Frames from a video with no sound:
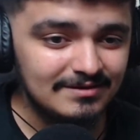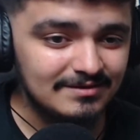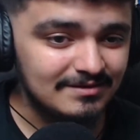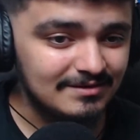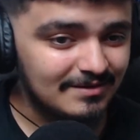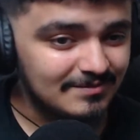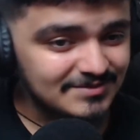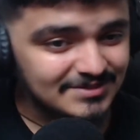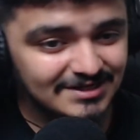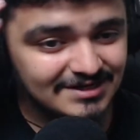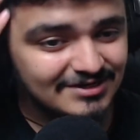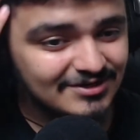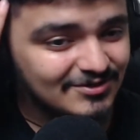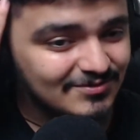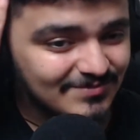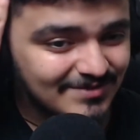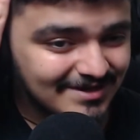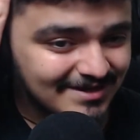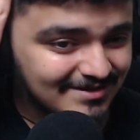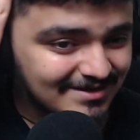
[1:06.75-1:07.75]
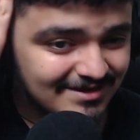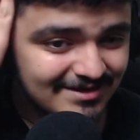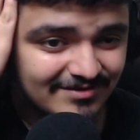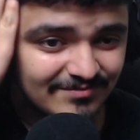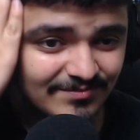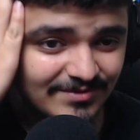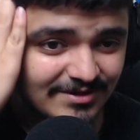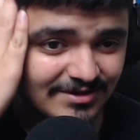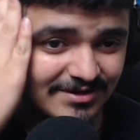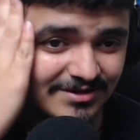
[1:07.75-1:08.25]
I'm telling you, man. I love
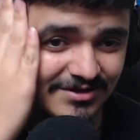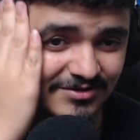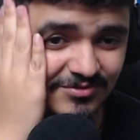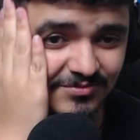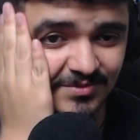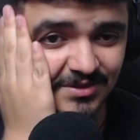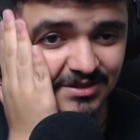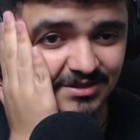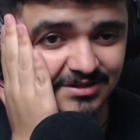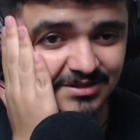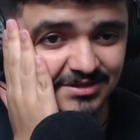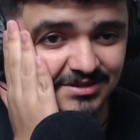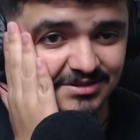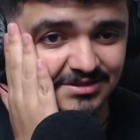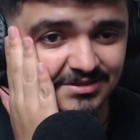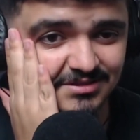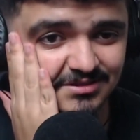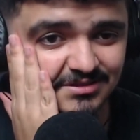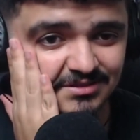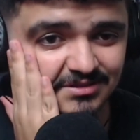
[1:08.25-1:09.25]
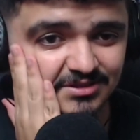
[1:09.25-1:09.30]
my haircut. Oh, my goodness.